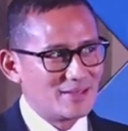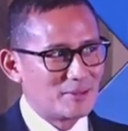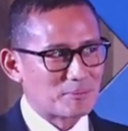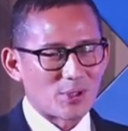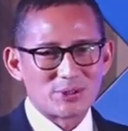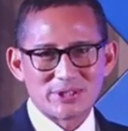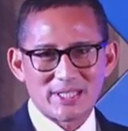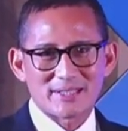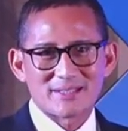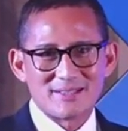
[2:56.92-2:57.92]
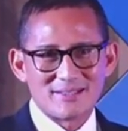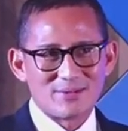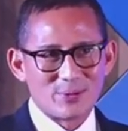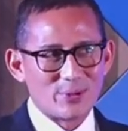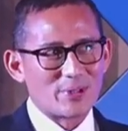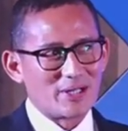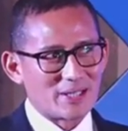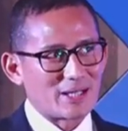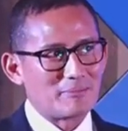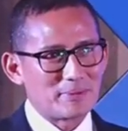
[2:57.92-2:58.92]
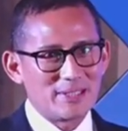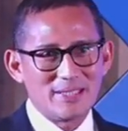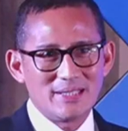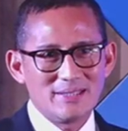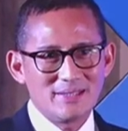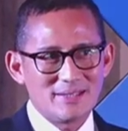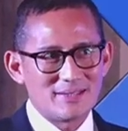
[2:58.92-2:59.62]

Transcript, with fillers: a project or a company